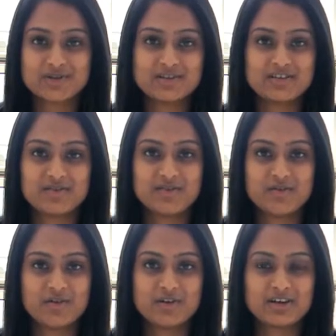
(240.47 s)
all the different
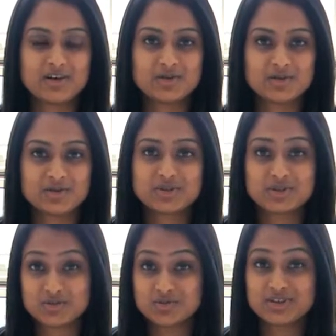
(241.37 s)
food and culture, which
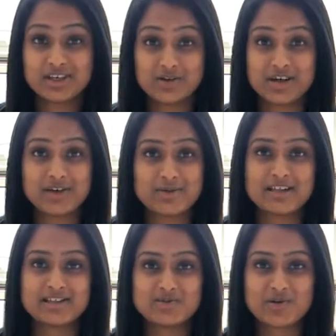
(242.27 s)
is really great about
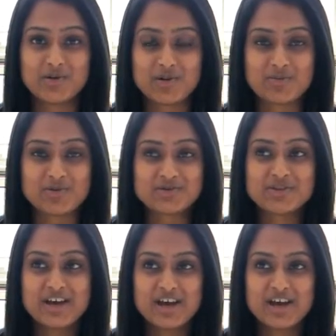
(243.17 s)
this program because